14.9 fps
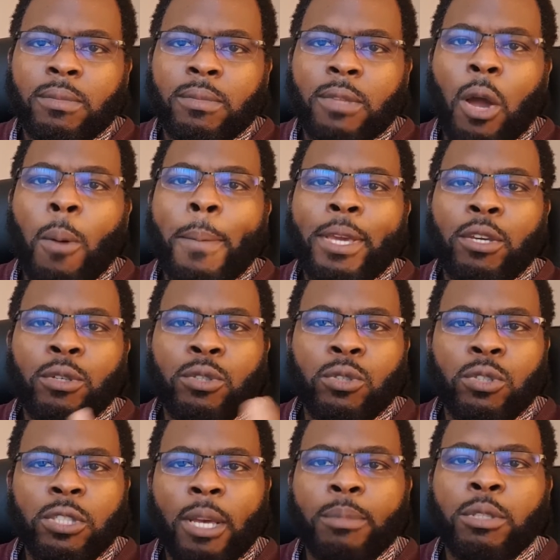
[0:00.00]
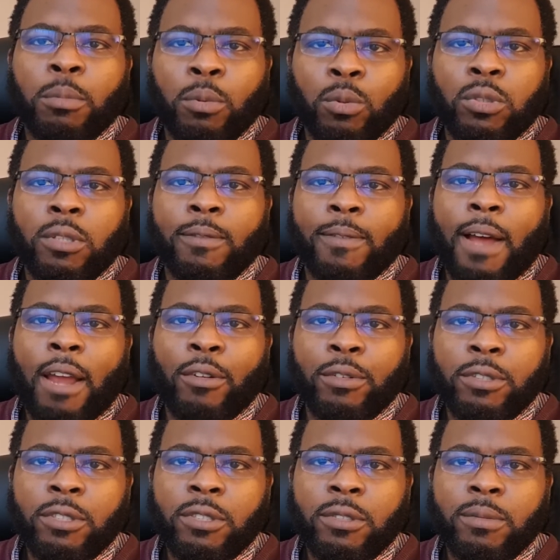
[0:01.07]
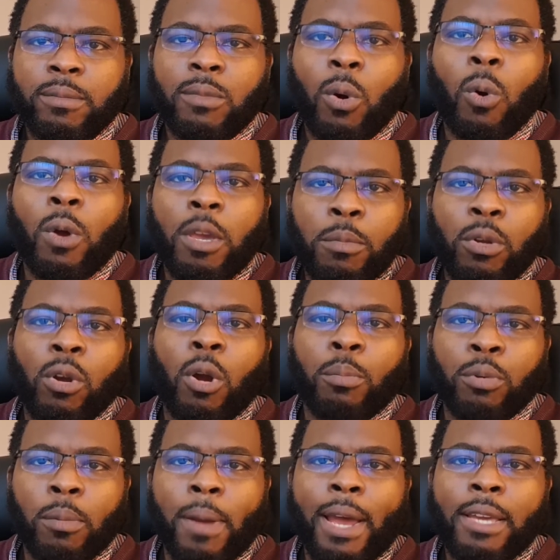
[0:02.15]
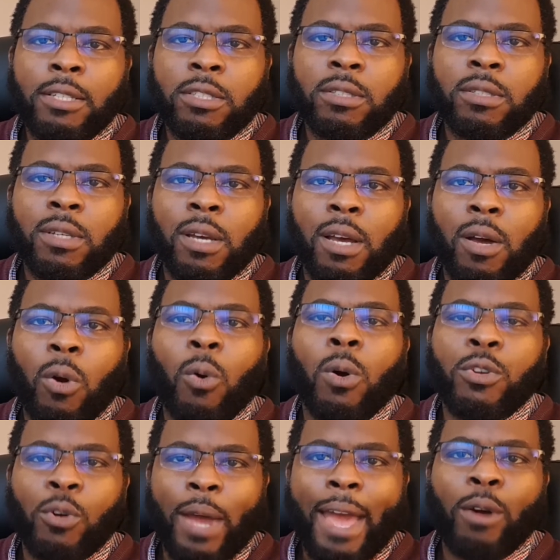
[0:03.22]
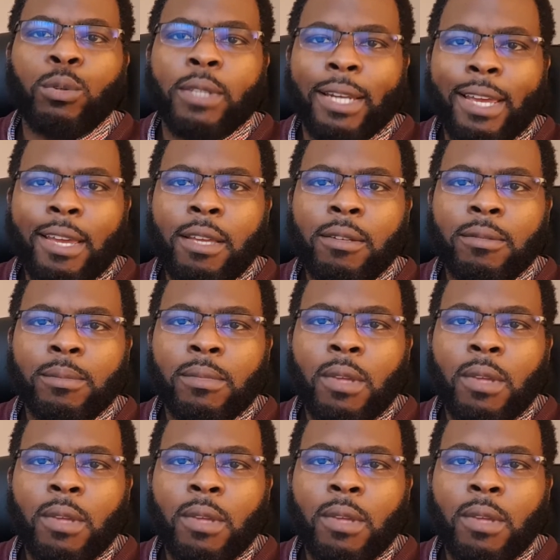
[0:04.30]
that will make you susceptible to the virus or immunocompromised, or you're elderly,